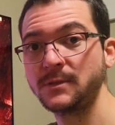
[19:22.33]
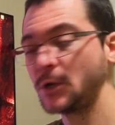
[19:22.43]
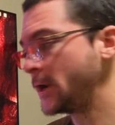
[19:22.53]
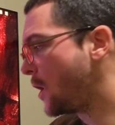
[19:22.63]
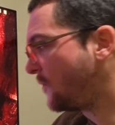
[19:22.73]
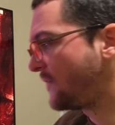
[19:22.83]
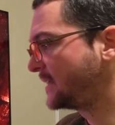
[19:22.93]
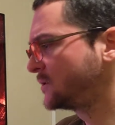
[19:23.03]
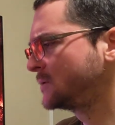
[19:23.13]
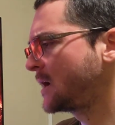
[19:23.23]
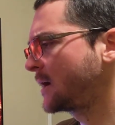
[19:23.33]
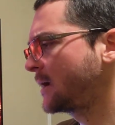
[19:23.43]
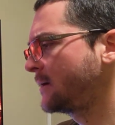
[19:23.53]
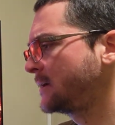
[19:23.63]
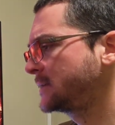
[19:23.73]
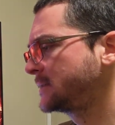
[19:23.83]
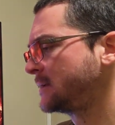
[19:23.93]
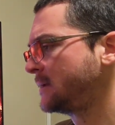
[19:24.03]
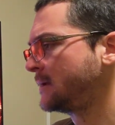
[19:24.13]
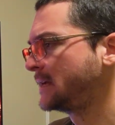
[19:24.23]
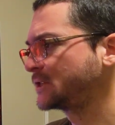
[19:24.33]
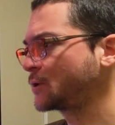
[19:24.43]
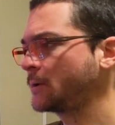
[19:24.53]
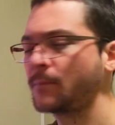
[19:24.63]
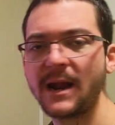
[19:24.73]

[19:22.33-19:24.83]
So no fine tuned dark areas, screen